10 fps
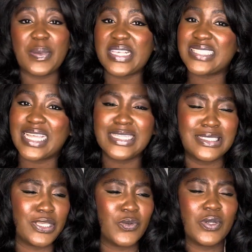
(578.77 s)

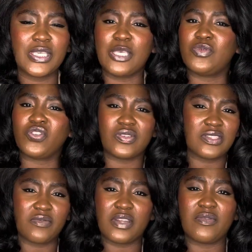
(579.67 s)
personality and you want to keep to
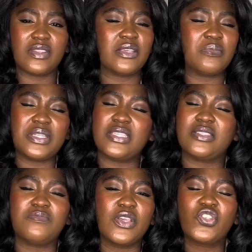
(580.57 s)
yourself and everything,
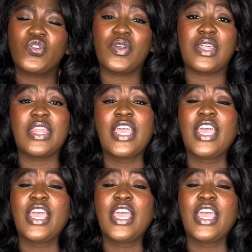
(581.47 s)
please make sure that